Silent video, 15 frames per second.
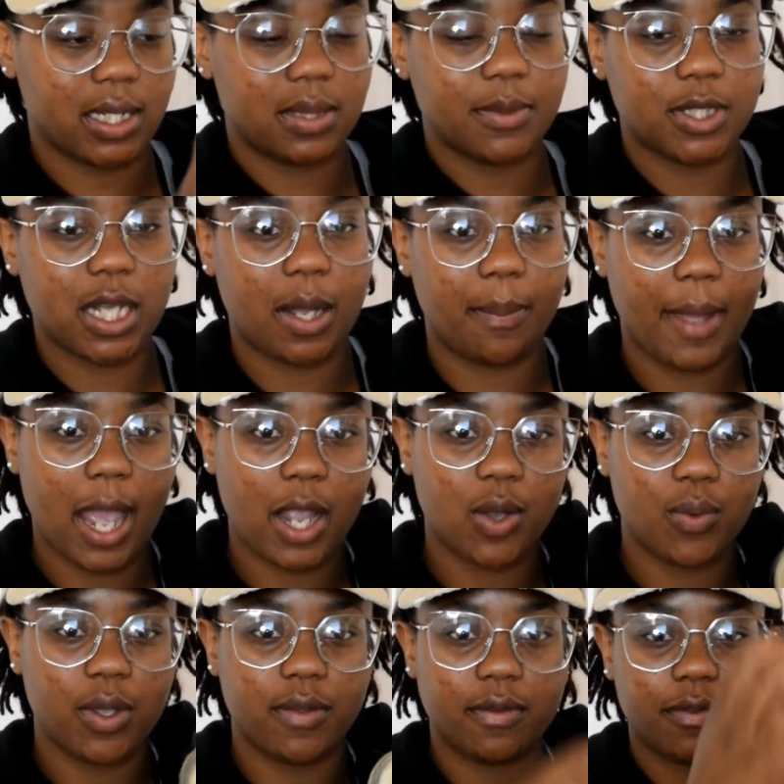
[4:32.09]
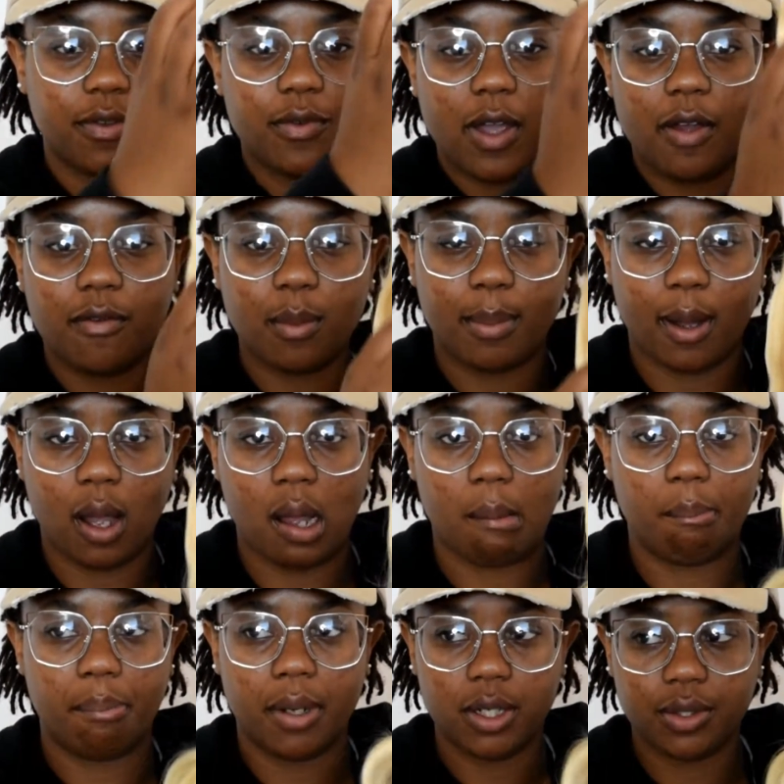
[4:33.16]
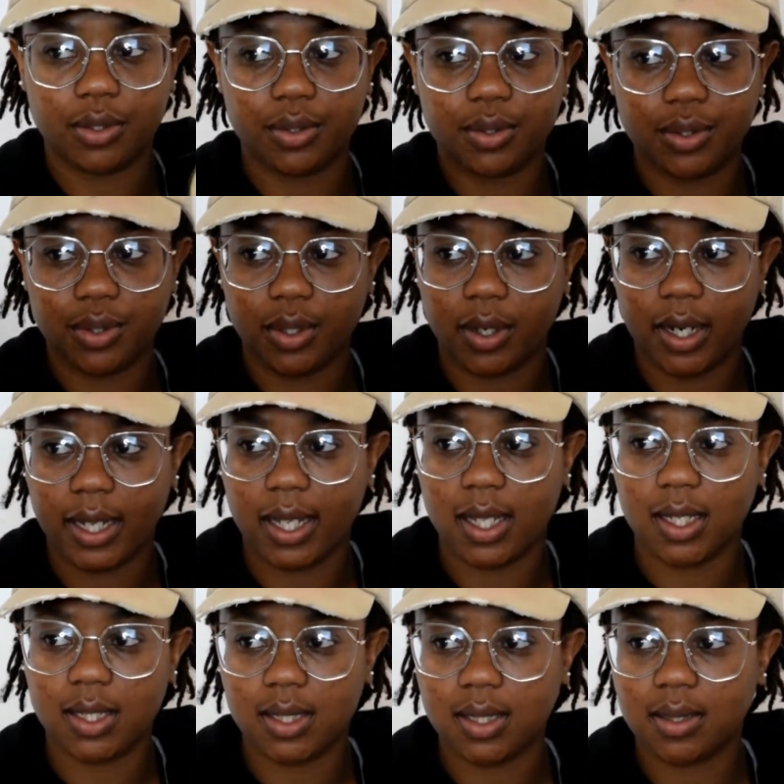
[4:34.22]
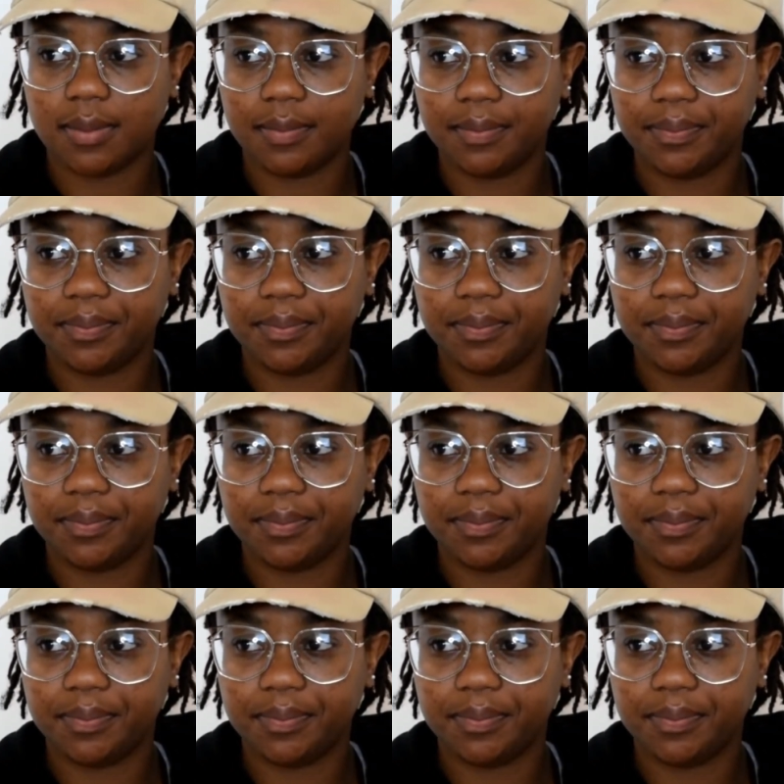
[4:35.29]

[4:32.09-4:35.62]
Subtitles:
It smells like a pack of weave. If you ever bought bundles, or I guess